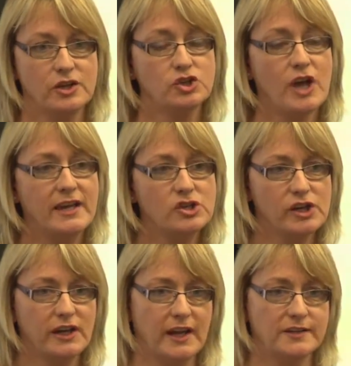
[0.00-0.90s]

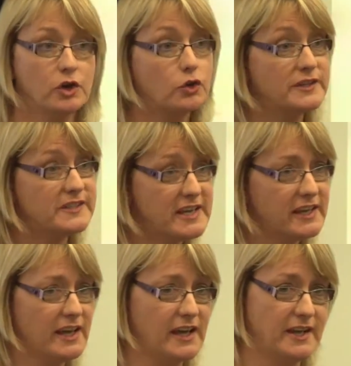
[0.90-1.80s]
changing it,
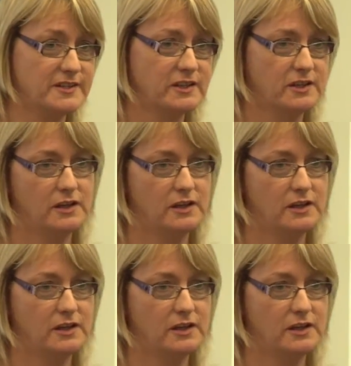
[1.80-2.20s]
critiquing it.